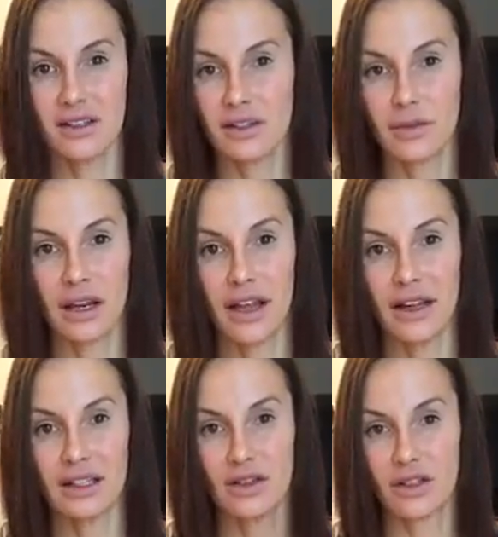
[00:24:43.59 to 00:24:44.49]
something like
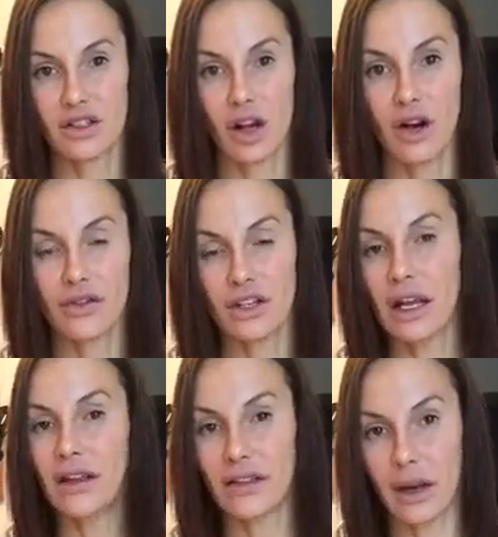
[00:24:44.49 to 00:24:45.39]
that, till they're soft.
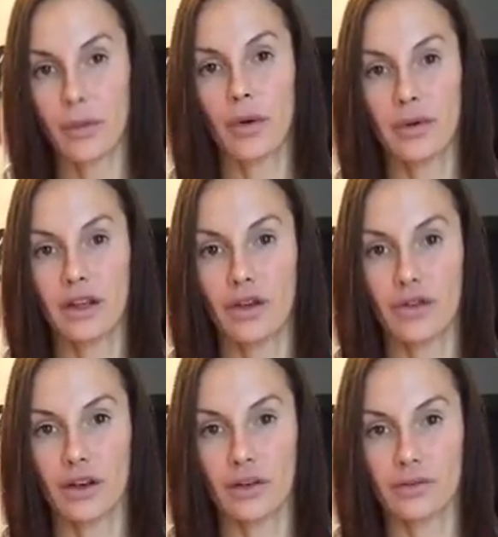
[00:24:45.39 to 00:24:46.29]
Then I put them in the oven.